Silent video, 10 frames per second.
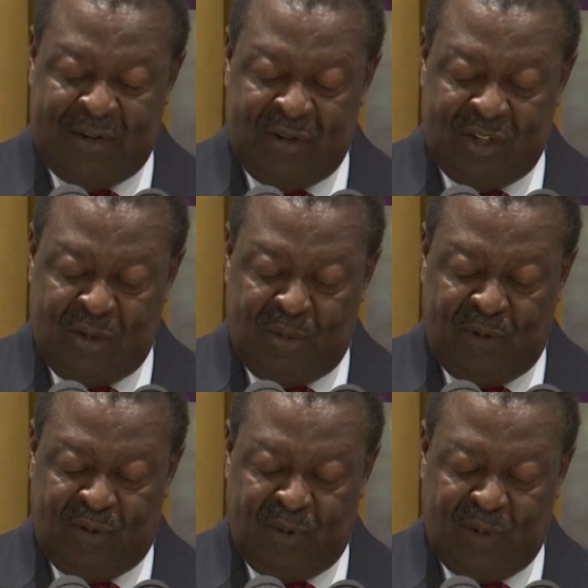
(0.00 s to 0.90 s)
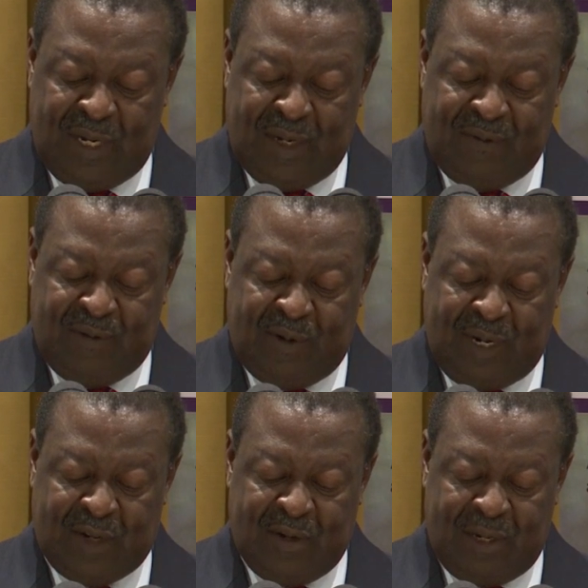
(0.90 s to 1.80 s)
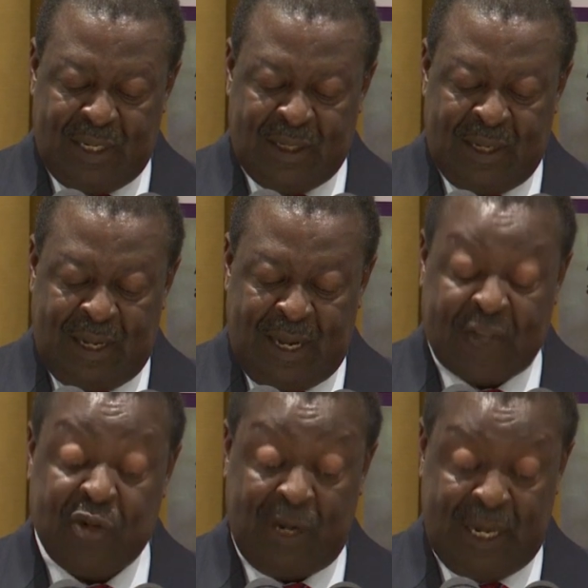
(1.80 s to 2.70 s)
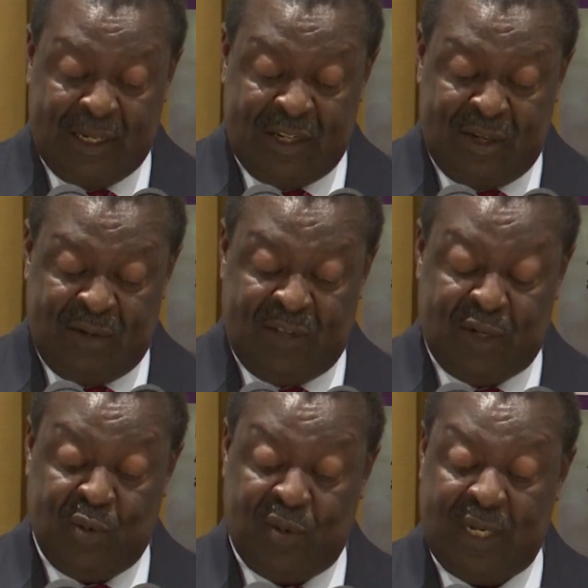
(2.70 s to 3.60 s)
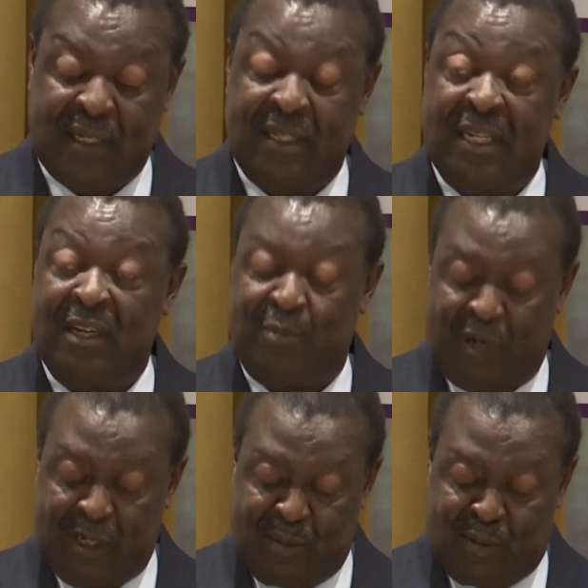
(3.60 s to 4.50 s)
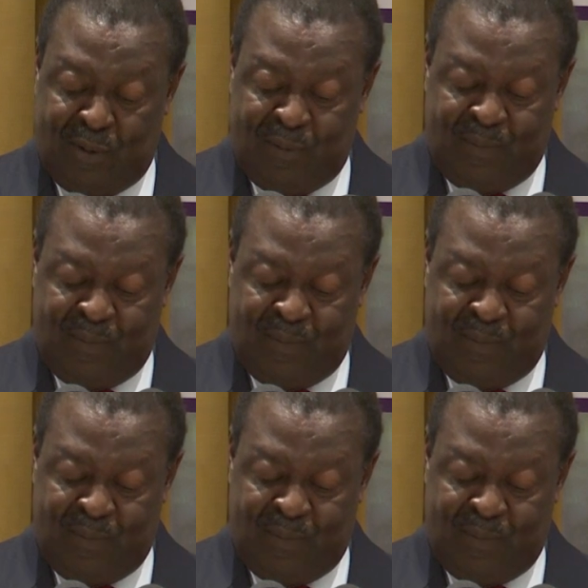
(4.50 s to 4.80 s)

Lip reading: a reasonable formula for actualization of the two-thirds gender principle.